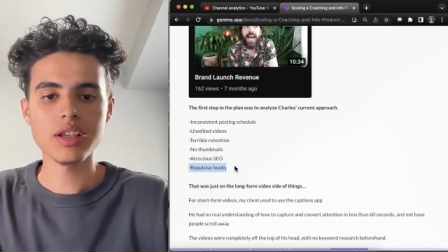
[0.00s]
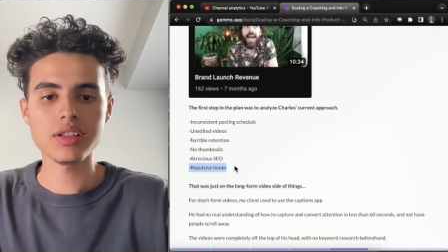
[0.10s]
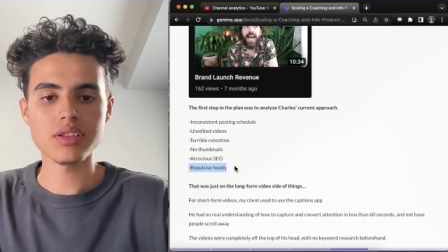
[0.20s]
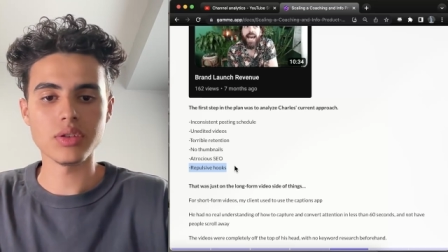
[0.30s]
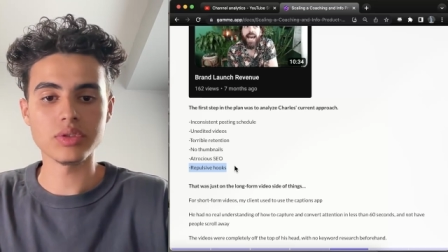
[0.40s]

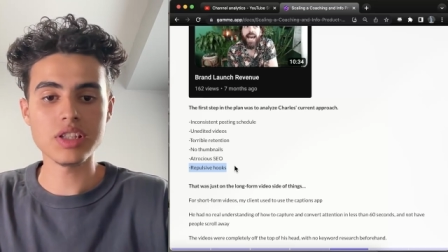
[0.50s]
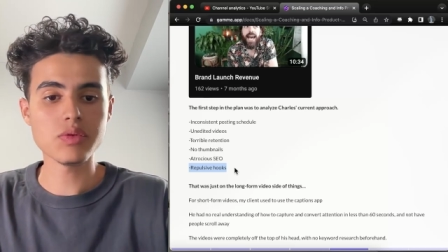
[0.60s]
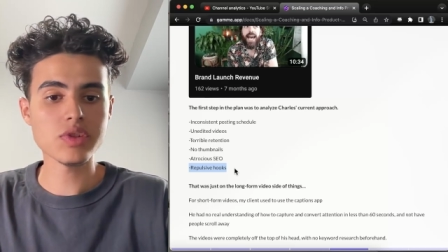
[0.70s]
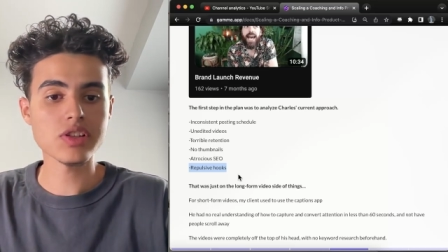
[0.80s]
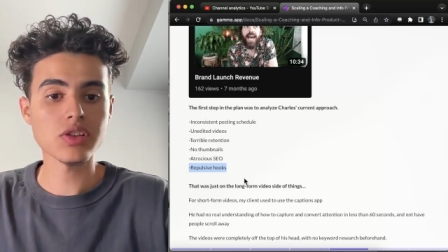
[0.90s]
So this
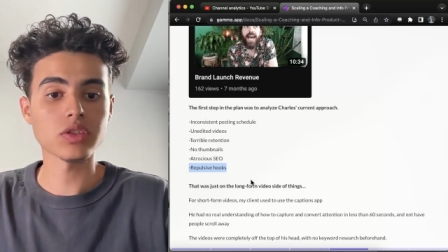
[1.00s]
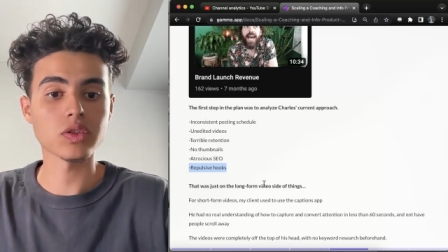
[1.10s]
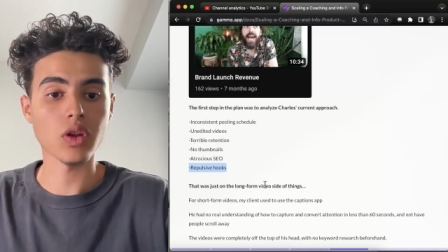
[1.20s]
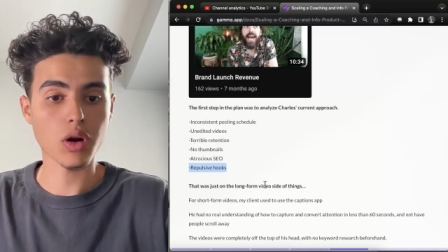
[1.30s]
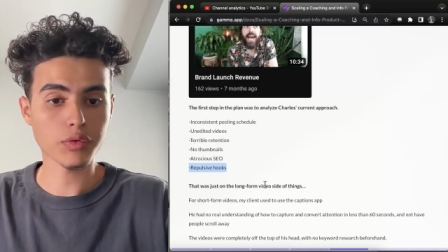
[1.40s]
was just on the
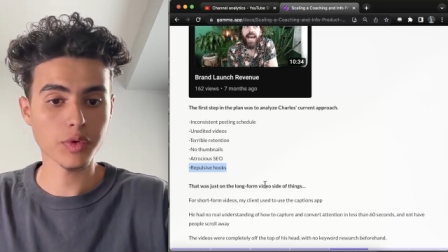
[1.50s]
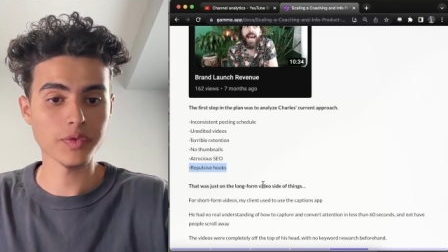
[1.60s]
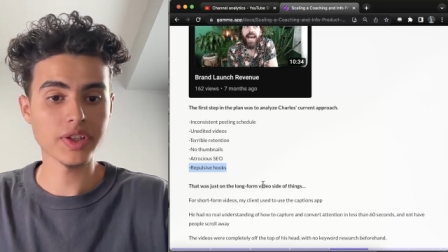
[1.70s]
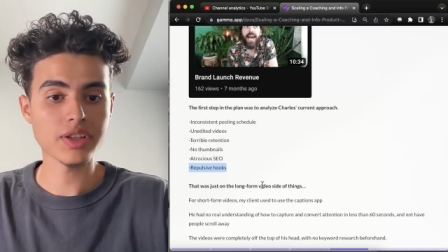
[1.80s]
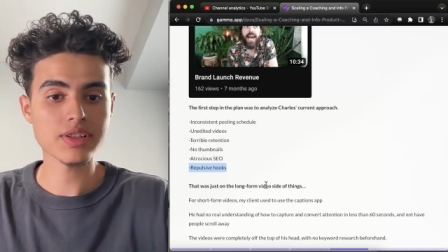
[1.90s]
long form
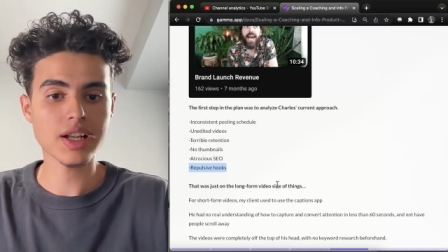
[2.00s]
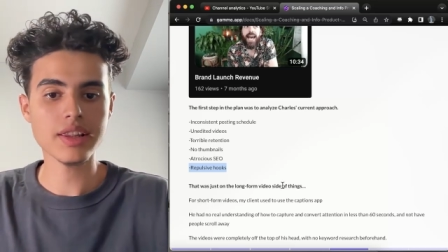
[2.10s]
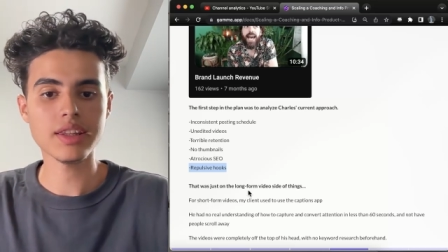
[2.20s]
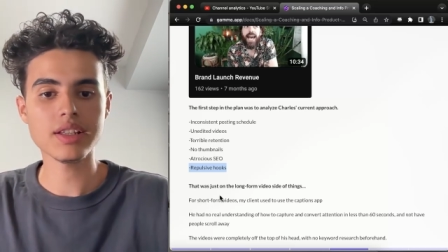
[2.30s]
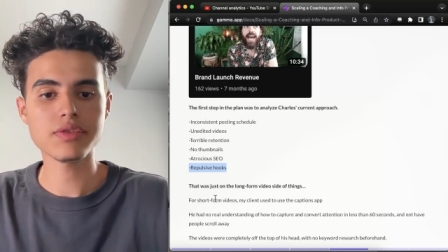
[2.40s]
video side
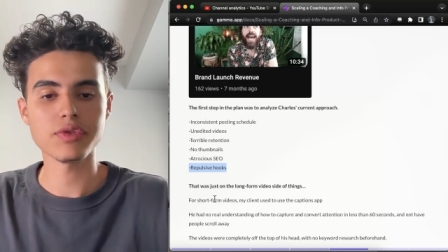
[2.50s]
of things.